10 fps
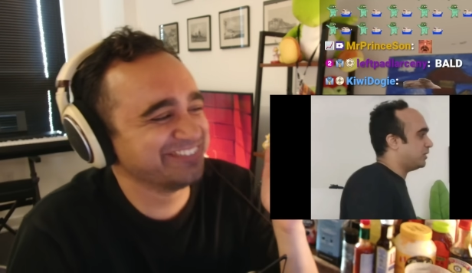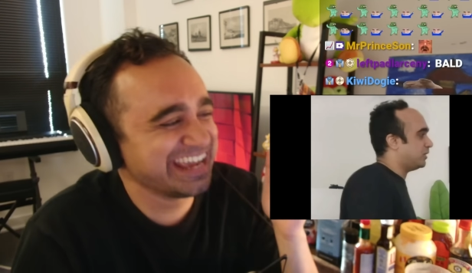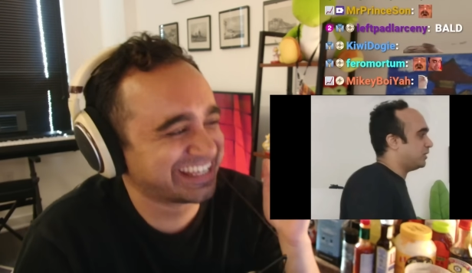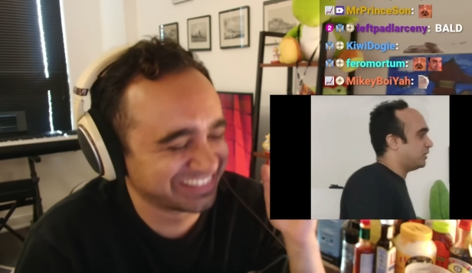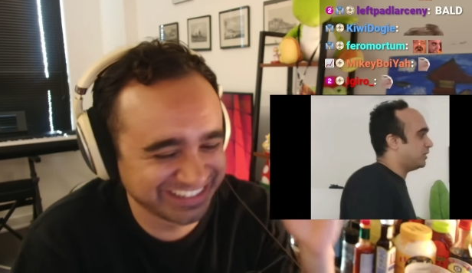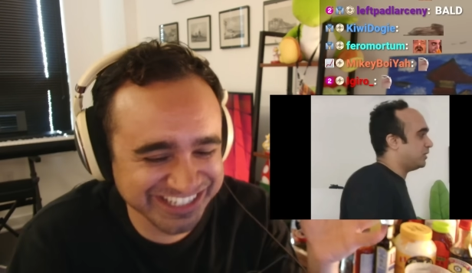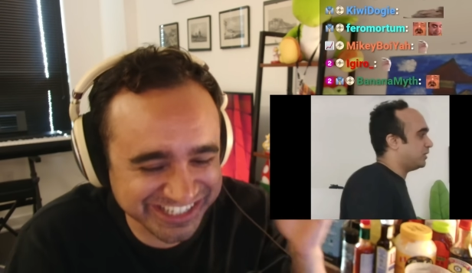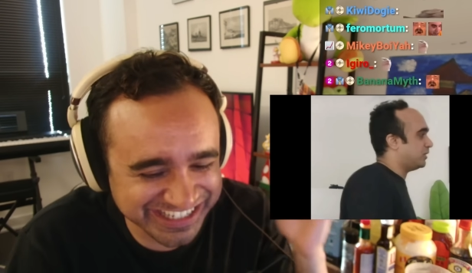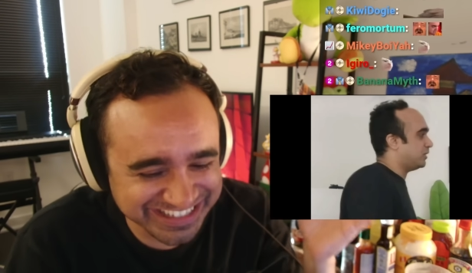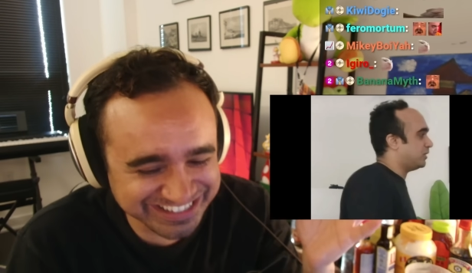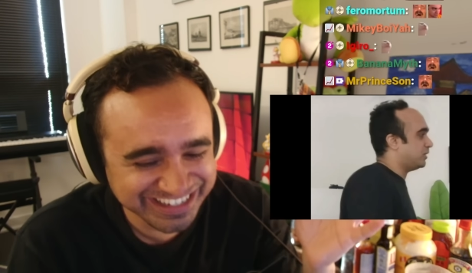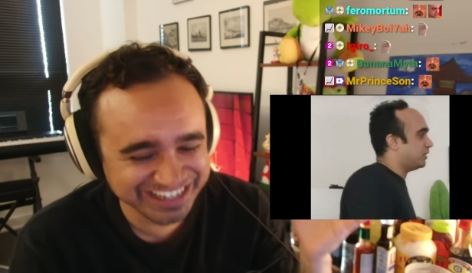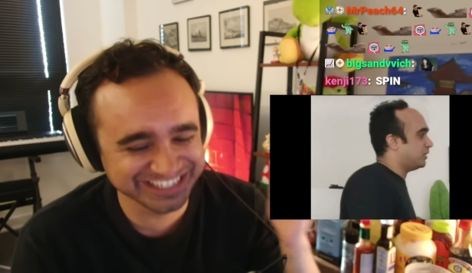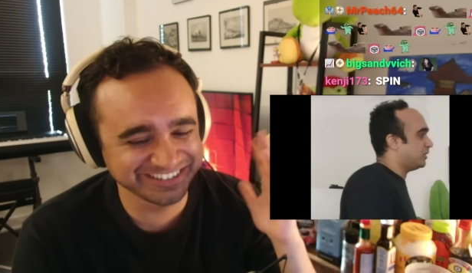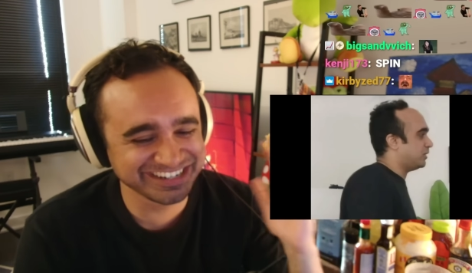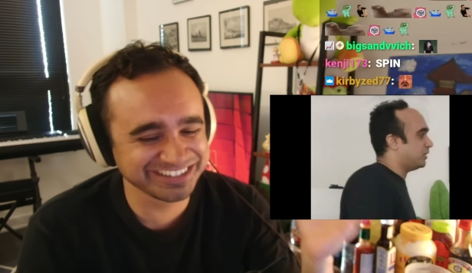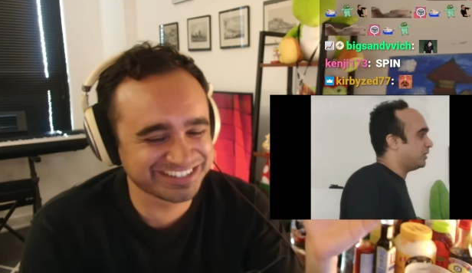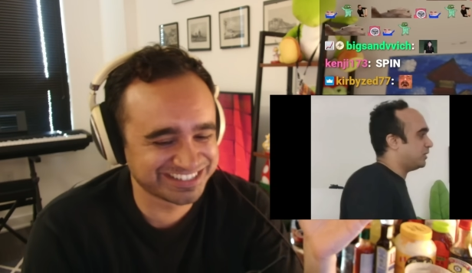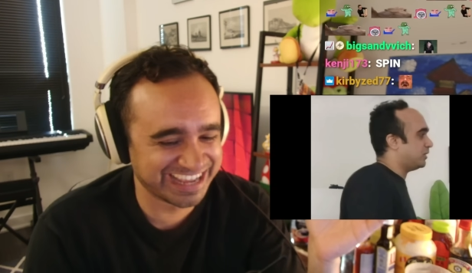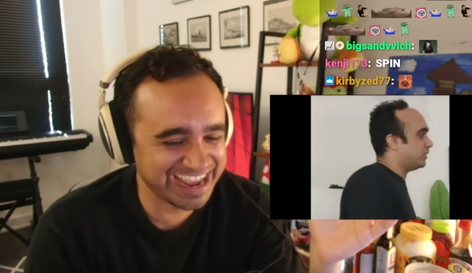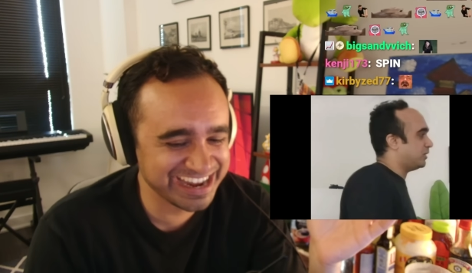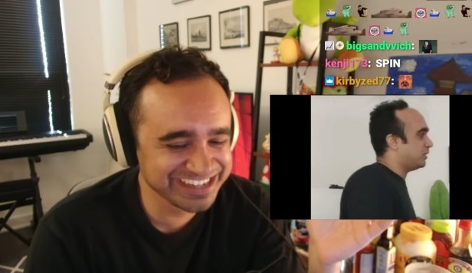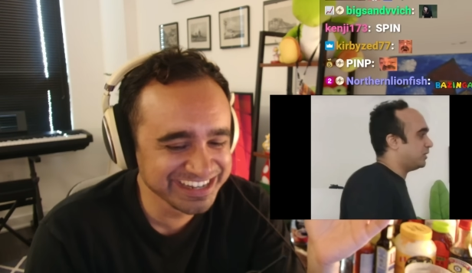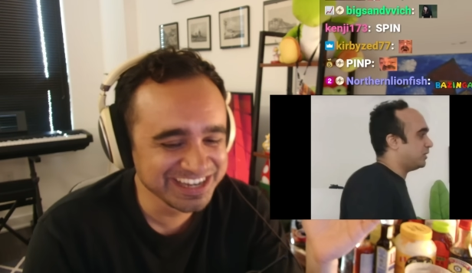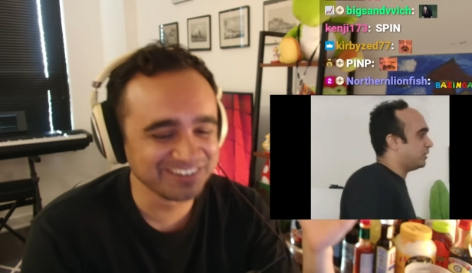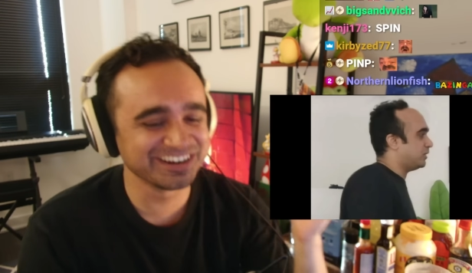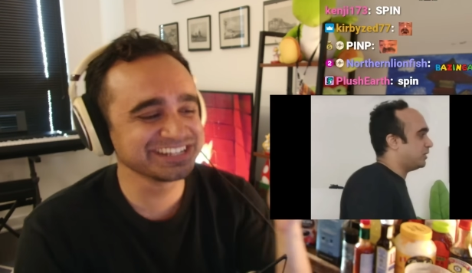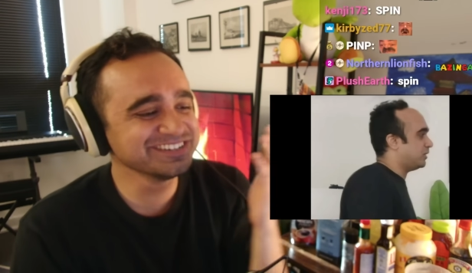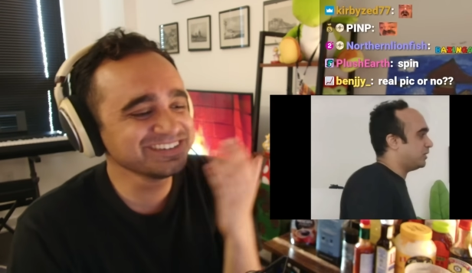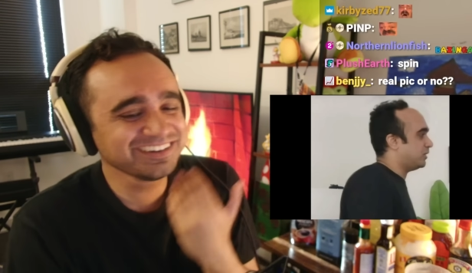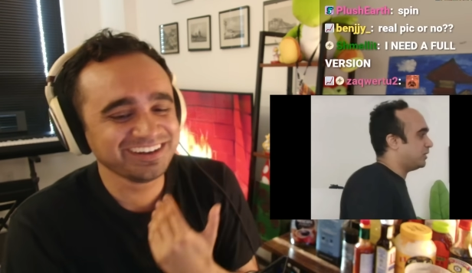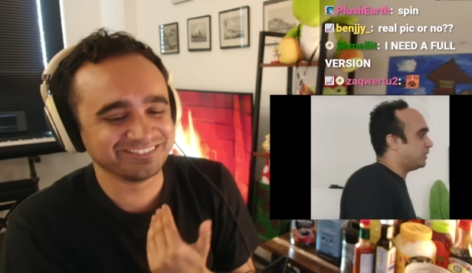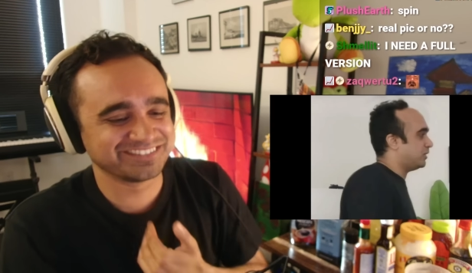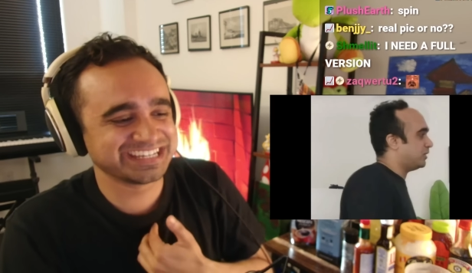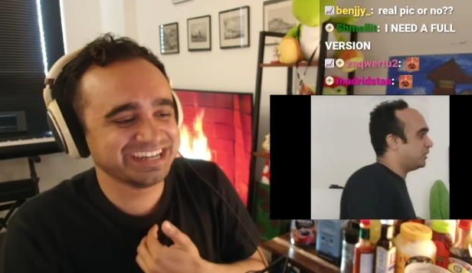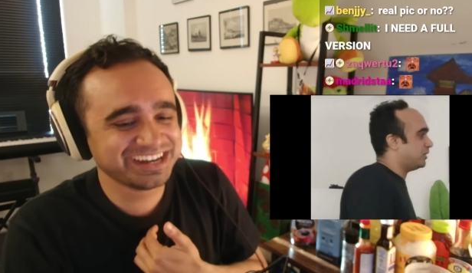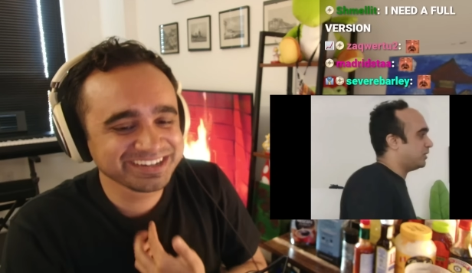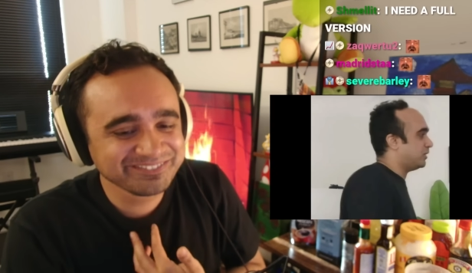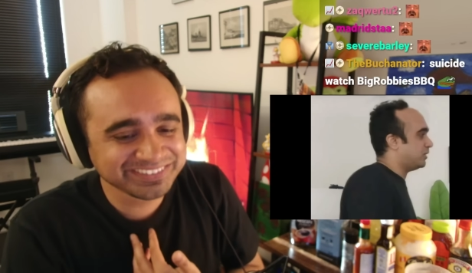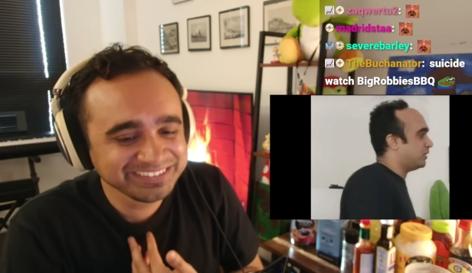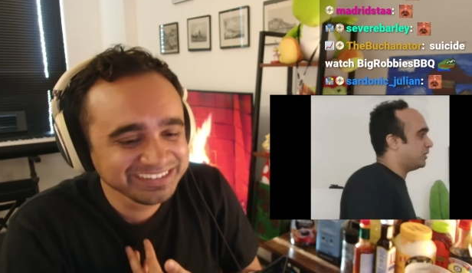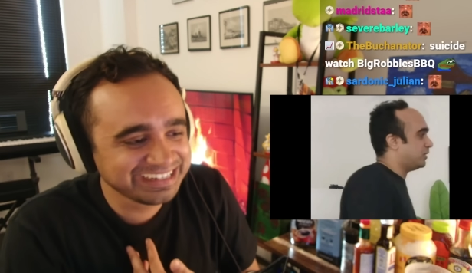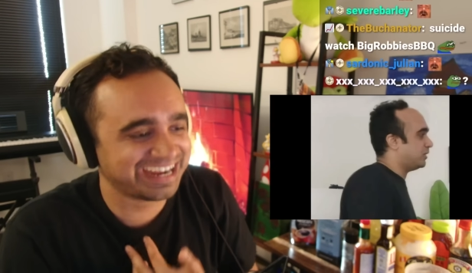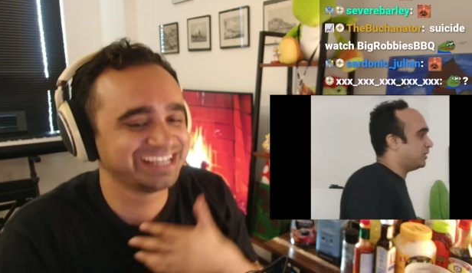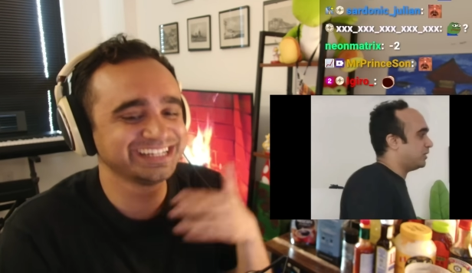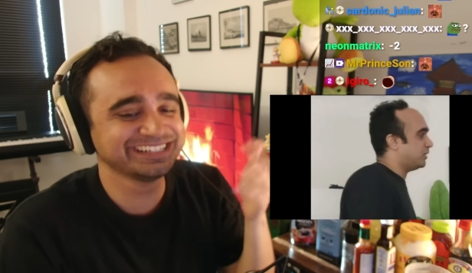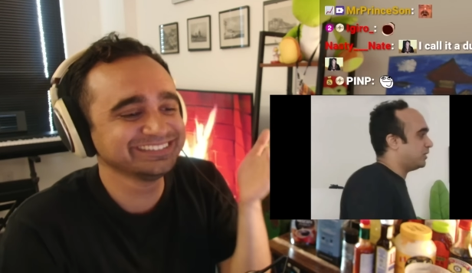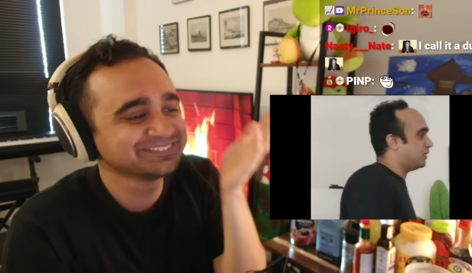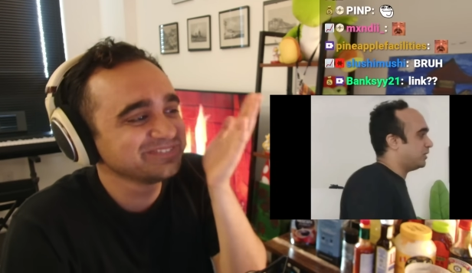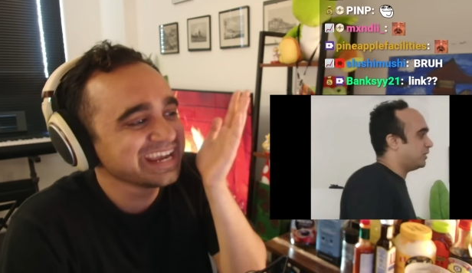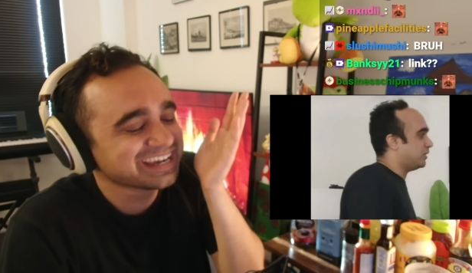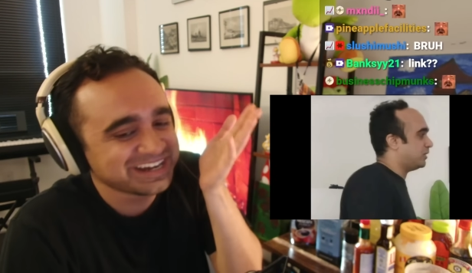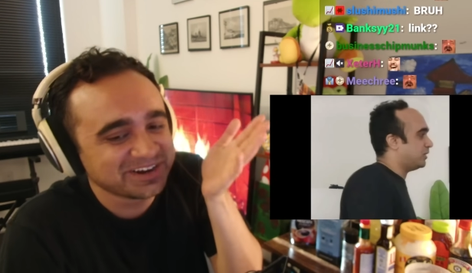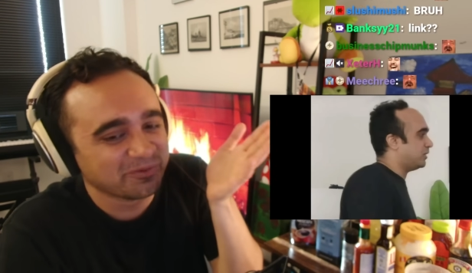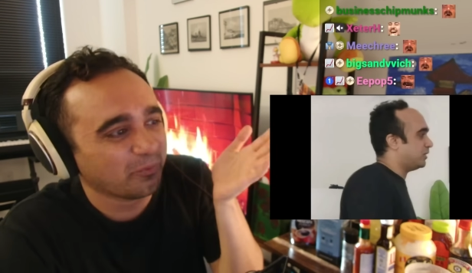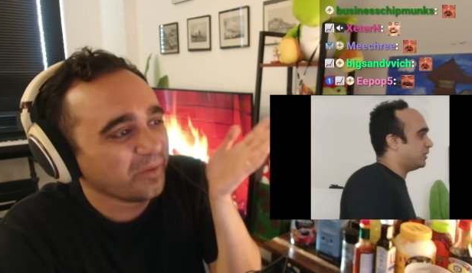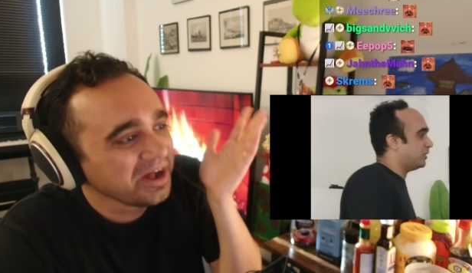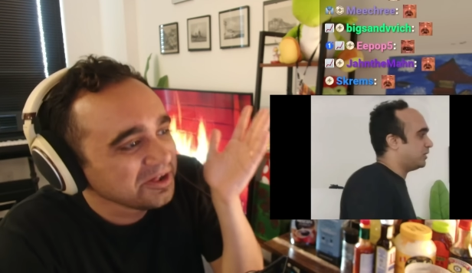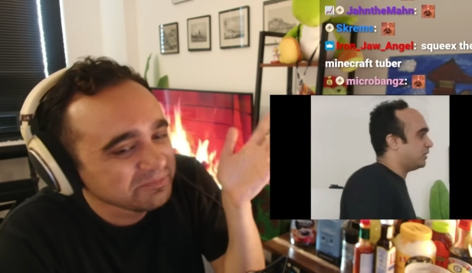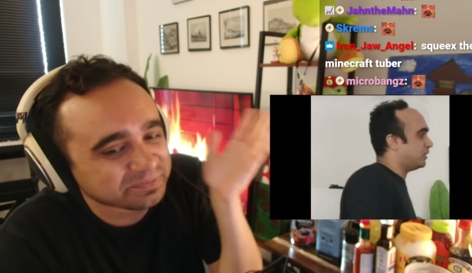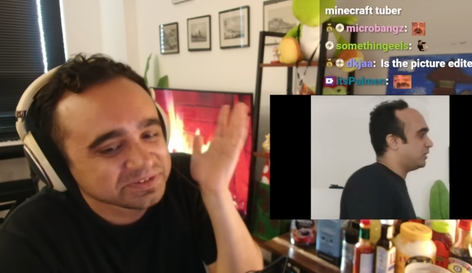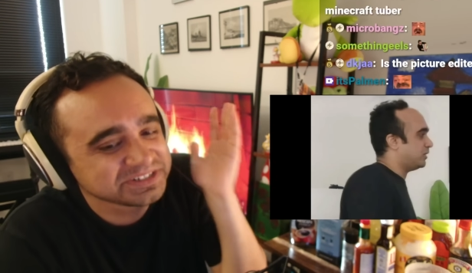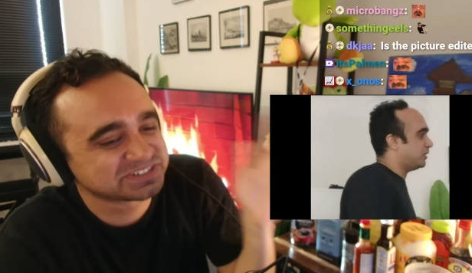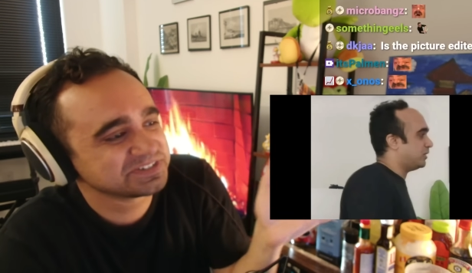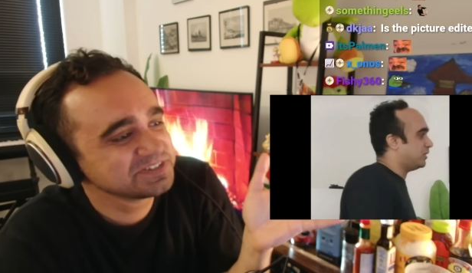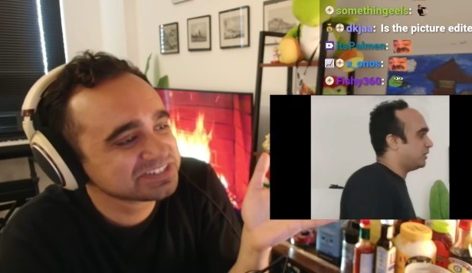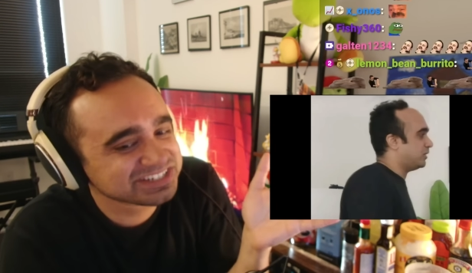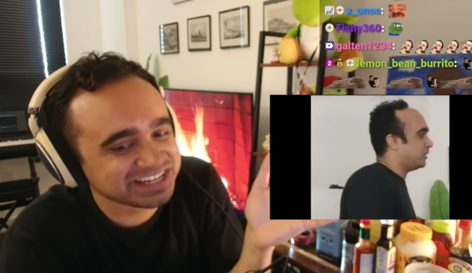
Speaker 1: make this. Do you understand? When you call me unemployed and then you make a well-produced,